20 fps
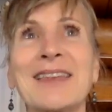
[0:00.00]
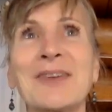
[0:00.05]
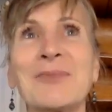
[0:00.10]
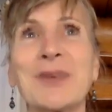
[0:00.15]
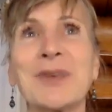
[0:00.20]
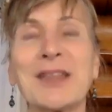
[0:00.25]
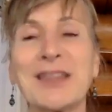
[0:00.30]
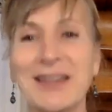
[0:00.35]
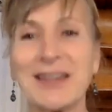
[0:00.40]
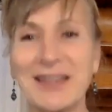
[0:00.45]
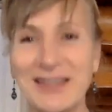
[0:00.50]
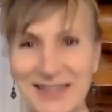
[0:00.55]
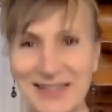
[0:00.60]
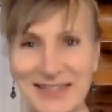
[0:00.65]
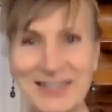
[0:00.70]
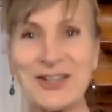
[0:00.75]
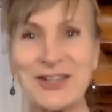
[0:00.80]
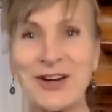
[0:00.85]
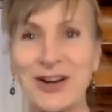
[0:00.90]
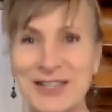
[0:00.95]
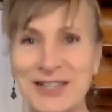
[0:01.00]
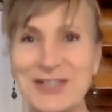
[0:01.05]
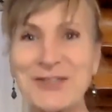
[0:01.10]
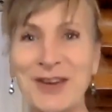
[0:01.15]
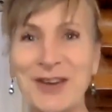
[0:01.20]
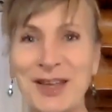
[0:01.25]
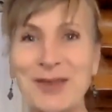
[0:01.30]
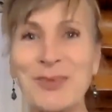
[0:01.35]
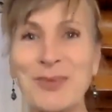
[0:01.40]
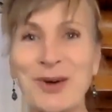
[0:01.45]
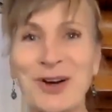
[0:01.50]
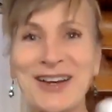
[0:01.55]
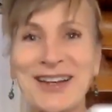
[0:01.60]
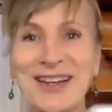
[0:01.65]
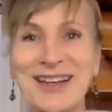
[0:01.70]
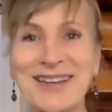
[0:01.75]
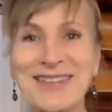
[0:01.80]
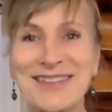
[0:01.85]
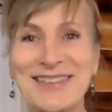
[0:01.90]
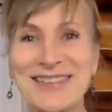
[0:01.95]
the ability to detoxify the
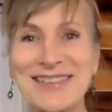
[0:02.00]
body